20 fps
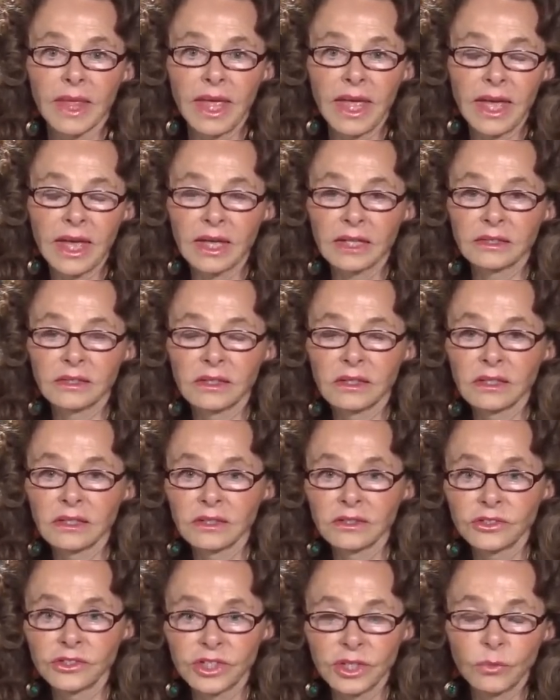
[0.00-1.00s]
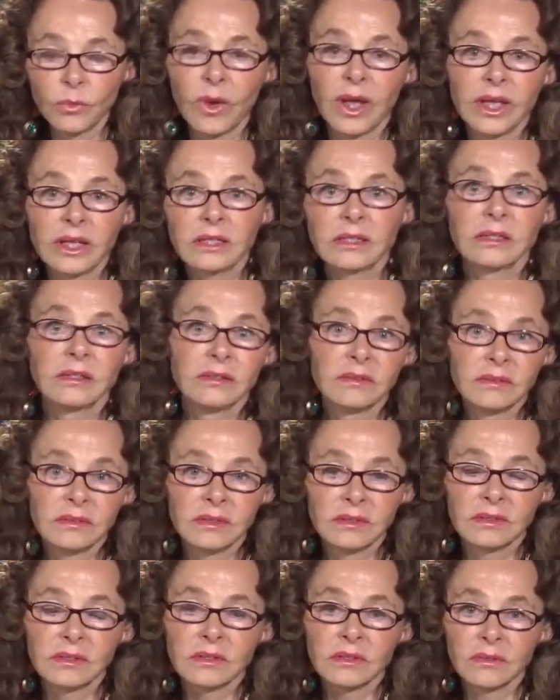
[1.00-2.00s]
and she went
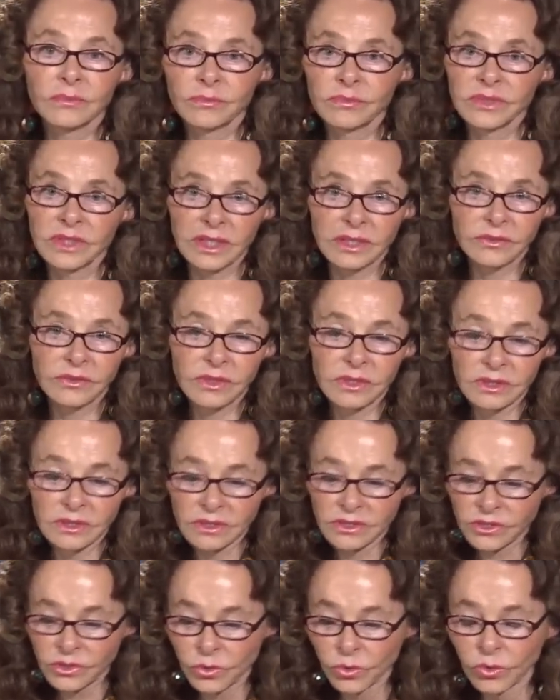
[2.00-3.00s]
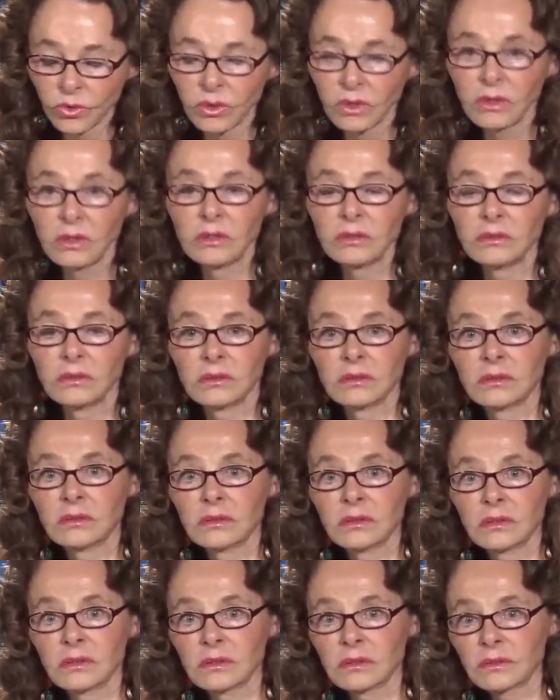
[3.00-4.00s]
did the school
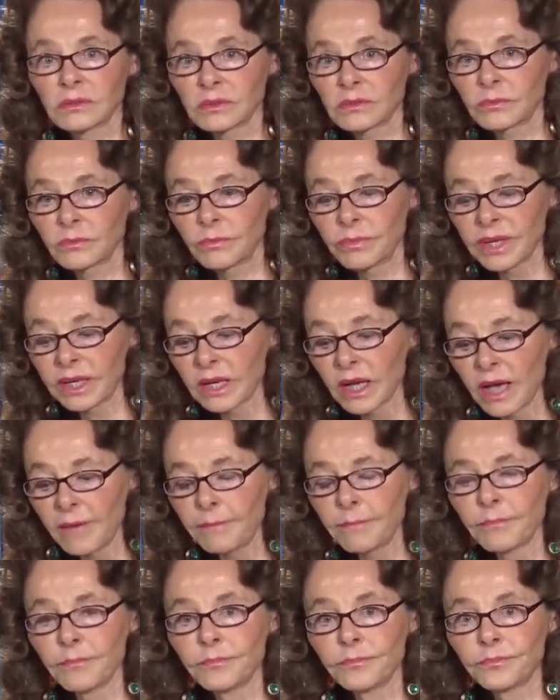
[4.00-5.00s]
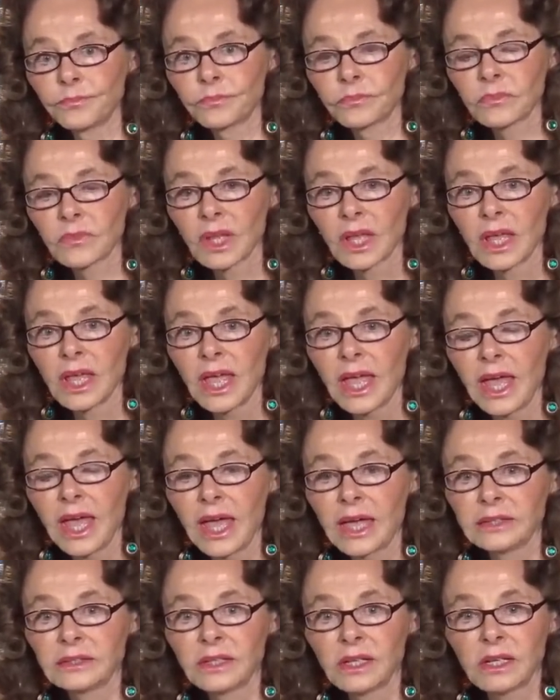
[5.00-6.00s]
pick up,
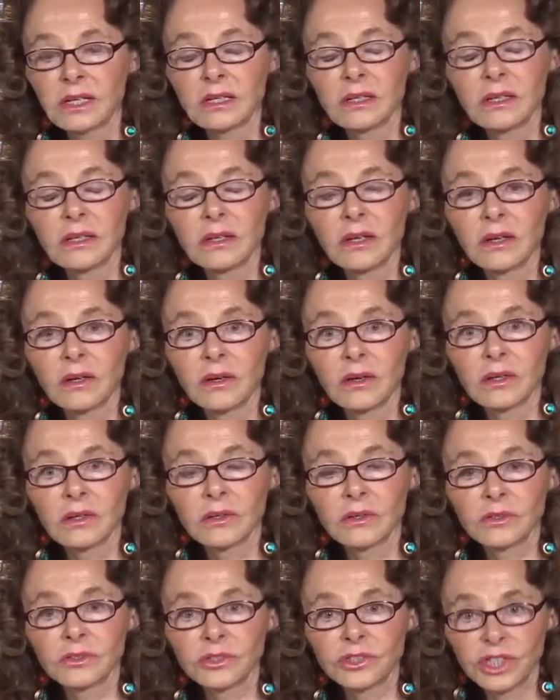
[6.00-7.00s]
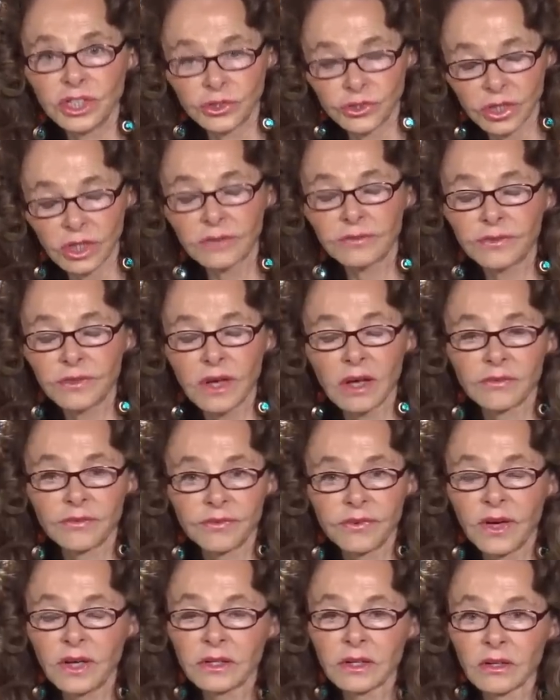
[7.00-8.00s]
and she took a
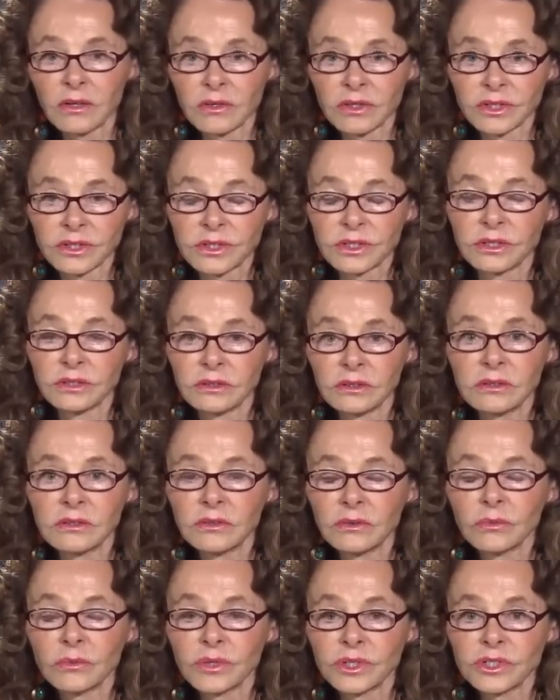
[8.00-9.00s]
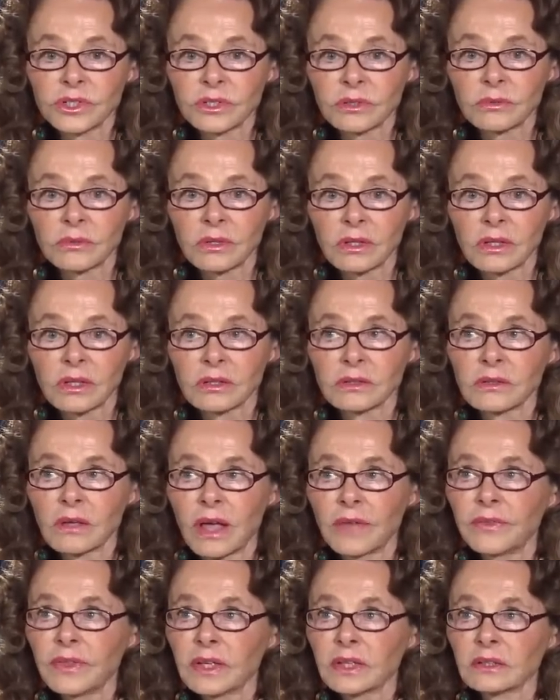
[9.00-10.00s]
photo or two, which uh,
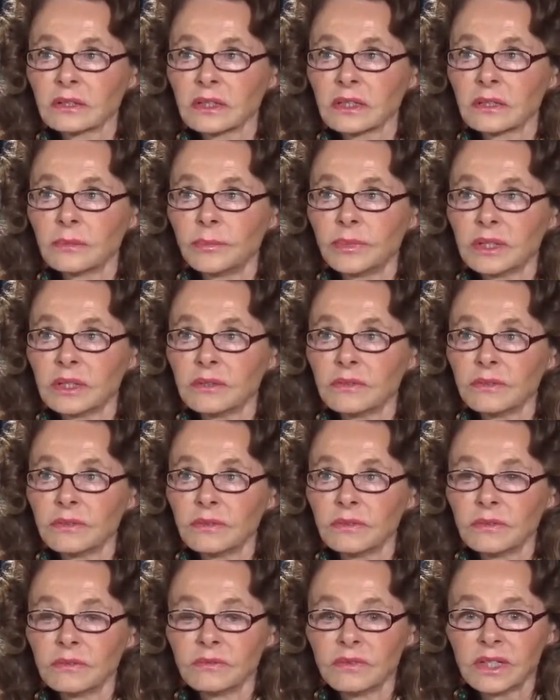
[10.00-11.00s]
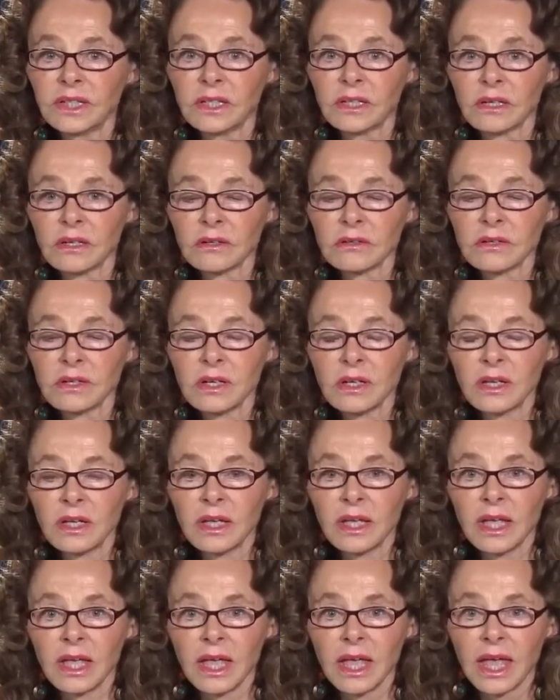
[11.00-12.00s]
I think a little bit of video,
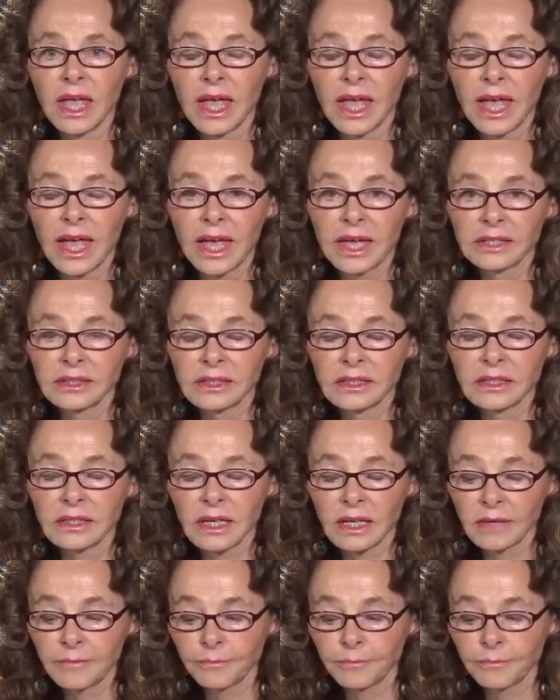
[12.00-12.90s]
and